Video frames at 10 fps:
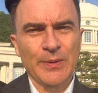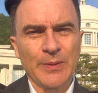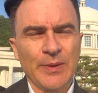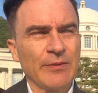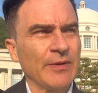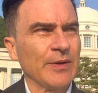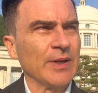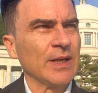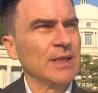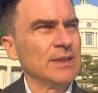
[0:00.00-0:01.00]
We're
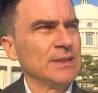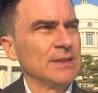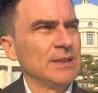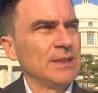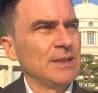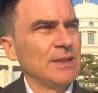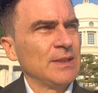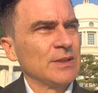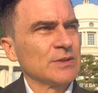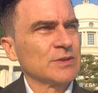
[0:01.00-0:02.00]
very
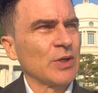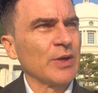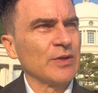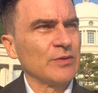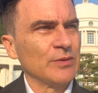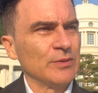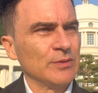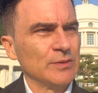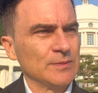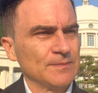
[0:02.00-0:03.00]
sorry to